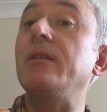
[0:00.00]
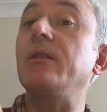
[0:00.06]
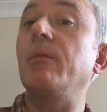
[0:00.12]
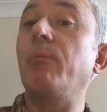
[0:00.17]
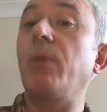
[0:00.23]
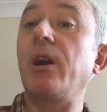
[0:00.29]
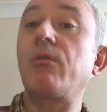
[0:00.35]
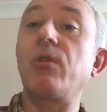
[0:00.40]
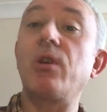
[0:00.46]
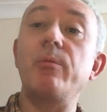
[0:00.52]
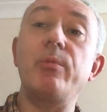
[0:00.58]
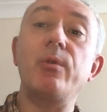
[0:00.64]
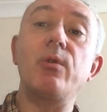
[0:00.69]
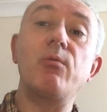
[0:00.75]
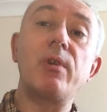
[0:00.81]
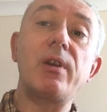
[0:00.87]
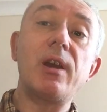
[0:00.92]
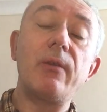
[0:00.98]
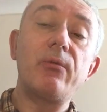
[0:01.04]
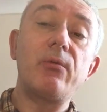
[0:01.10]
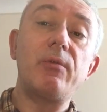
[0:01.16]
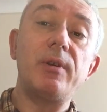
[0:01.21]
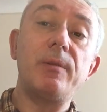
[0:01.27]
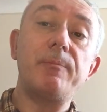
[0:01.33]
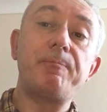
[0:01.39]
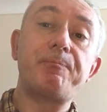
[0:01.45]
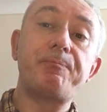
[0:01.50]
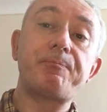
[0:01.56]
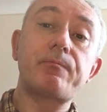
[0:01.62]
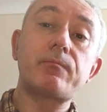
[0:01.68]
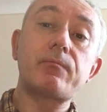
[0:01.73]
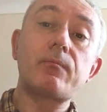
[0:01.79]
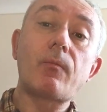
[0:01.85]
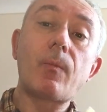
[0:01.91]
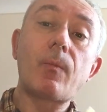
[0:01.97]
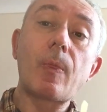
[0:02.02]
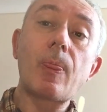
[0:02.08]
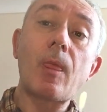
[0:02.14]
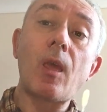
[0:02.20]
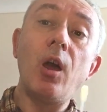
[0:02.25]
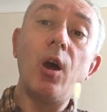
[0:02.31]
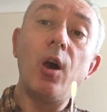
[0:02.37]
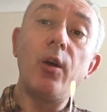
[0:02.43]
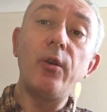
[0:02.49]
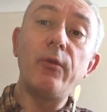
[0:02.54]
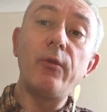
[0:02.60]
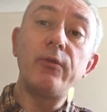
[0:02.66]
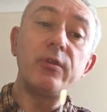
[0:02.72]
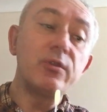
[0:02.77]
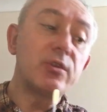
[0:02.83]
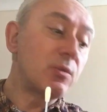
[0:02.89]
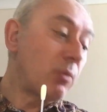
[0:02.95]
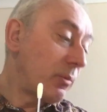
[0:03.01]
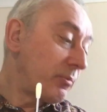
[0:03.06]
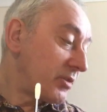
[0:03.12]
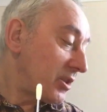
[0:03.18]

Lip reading: the microbial recovery. And often swab